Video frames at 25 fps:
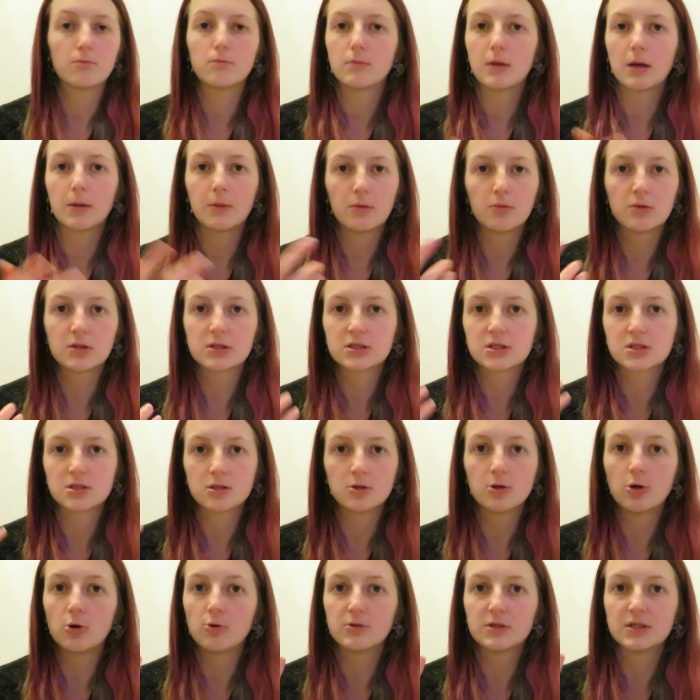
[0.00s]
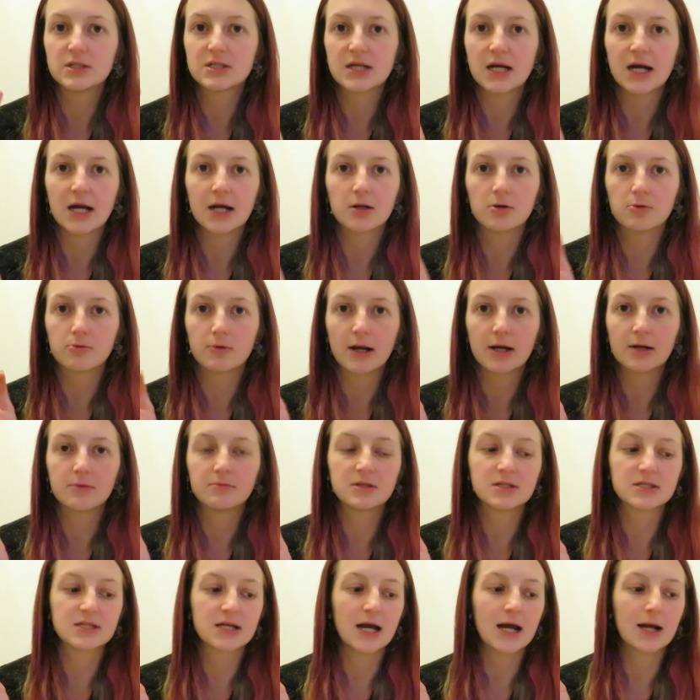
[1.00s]
Maybe with an own design, a random
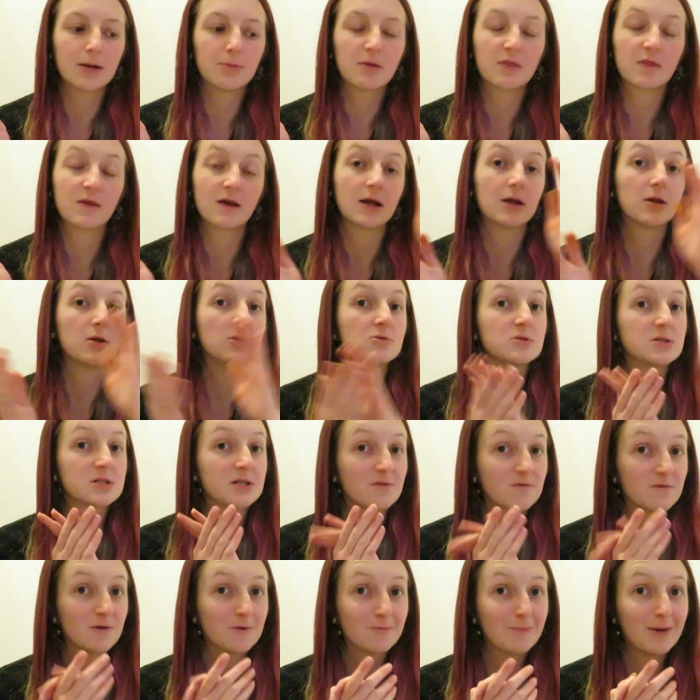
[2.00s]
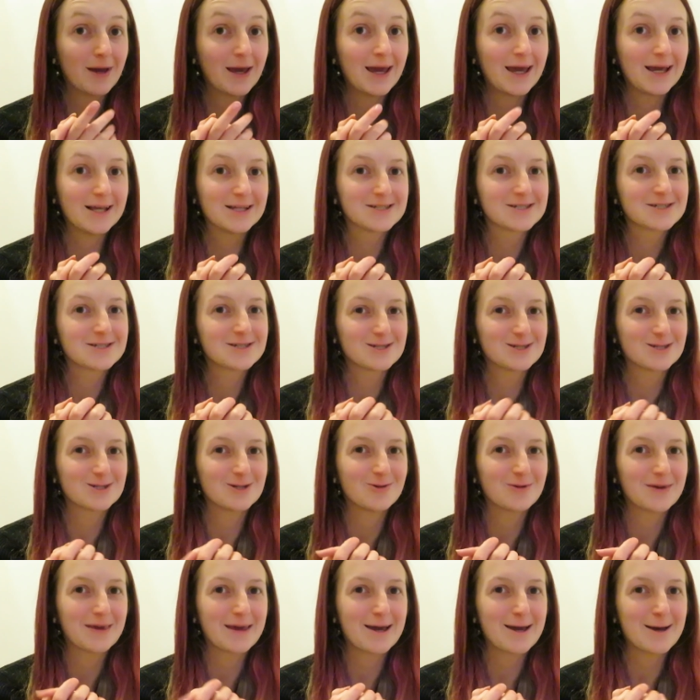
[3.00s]
design, but then use different paints.
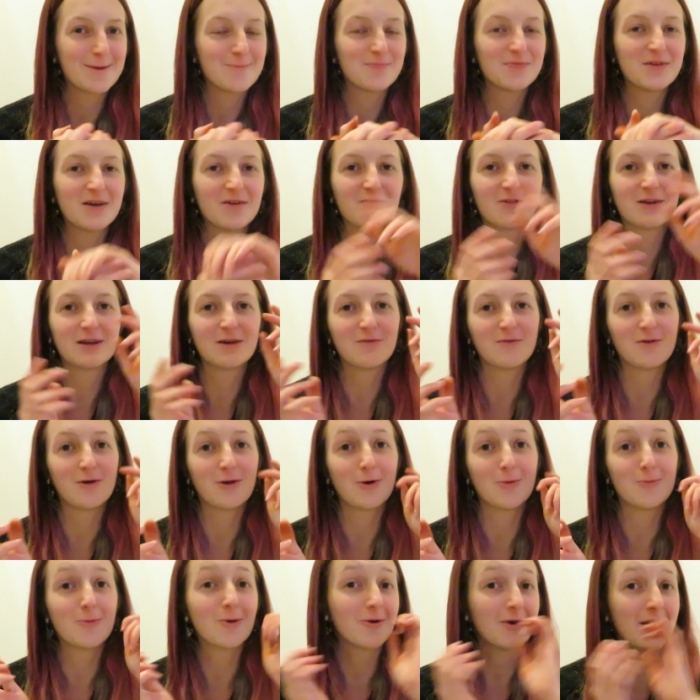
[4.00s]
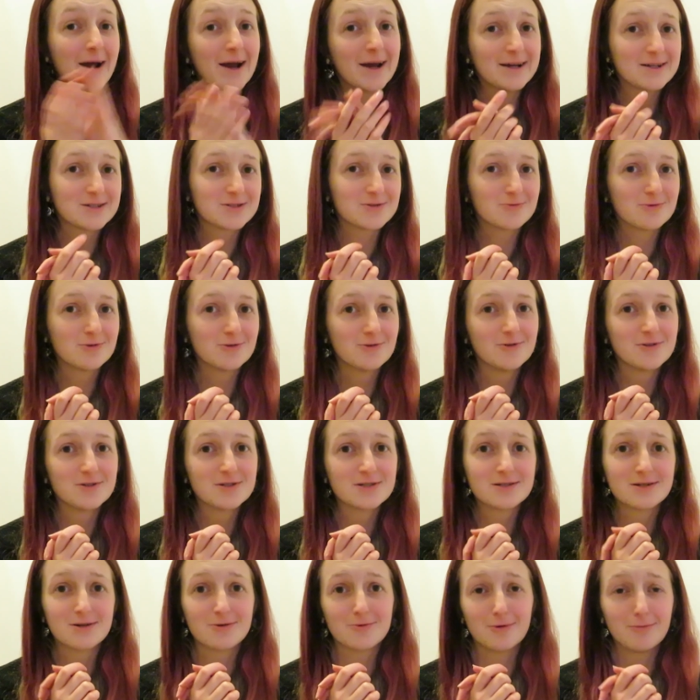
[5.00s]
So yeah, definitely follow Moriah's
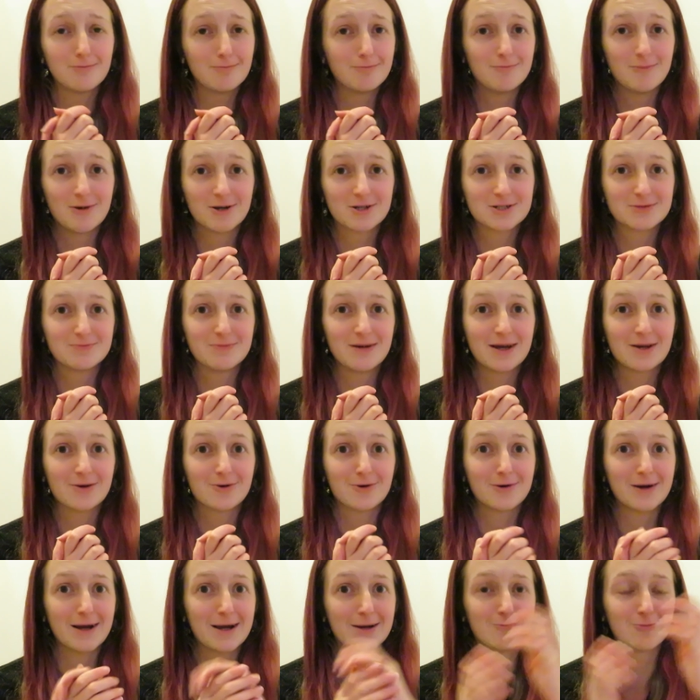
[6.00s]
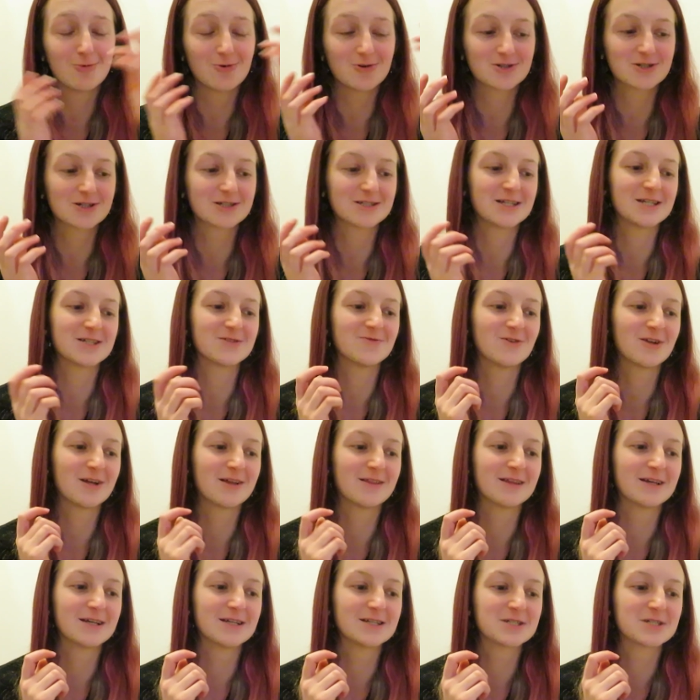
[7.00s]
rules. They're much better and more successful
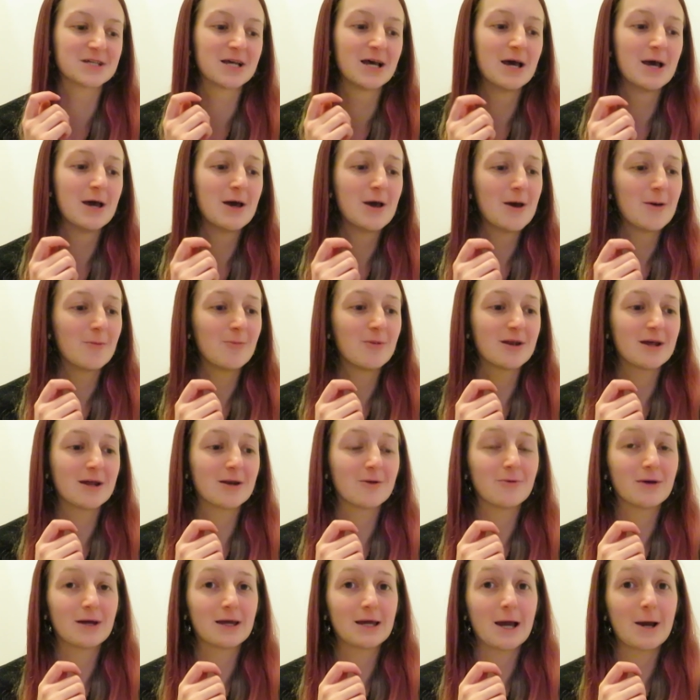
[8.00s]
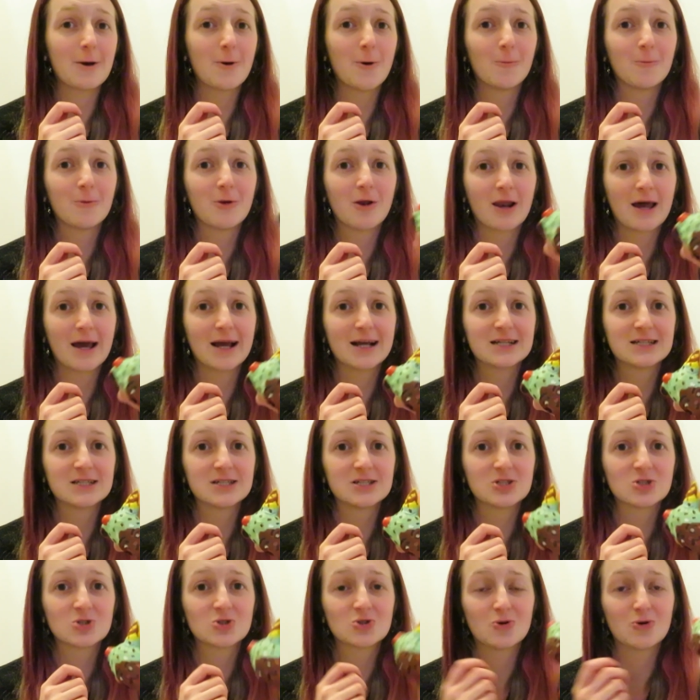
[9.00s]
than this. But anyway, I hope you liked
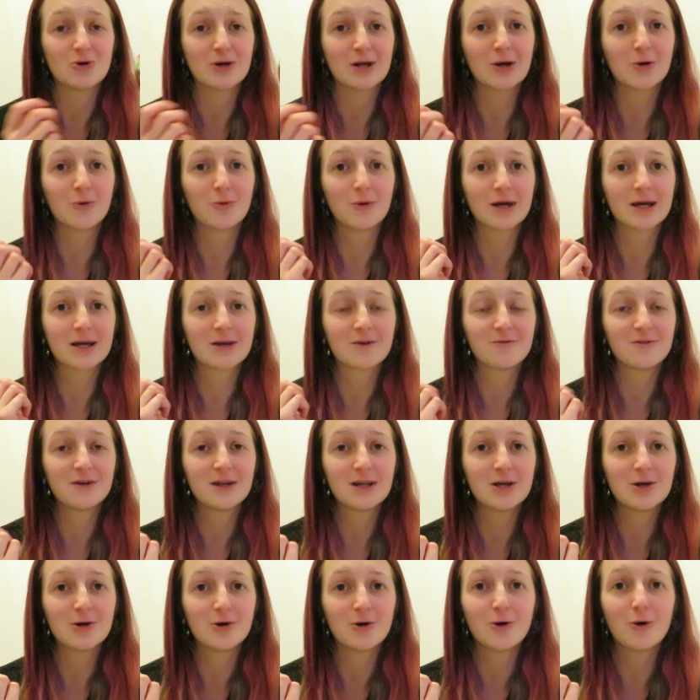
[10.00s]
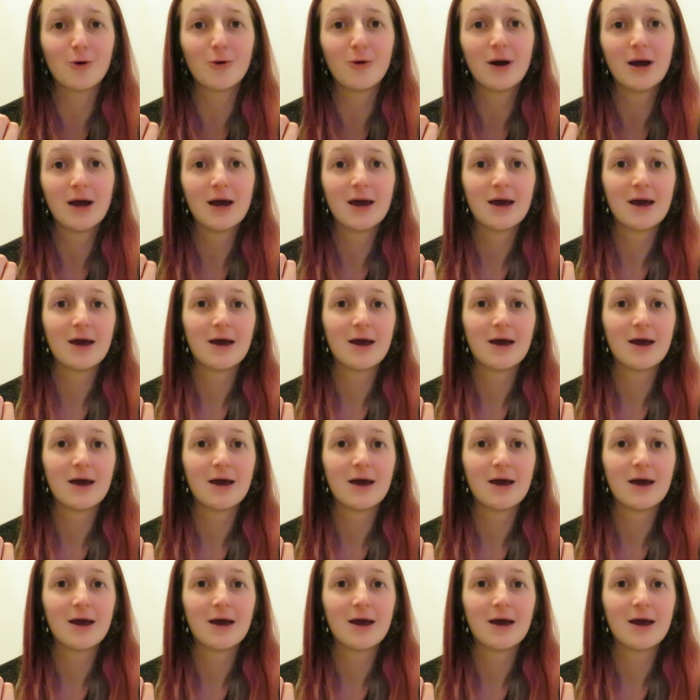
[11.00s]
this short and quick video.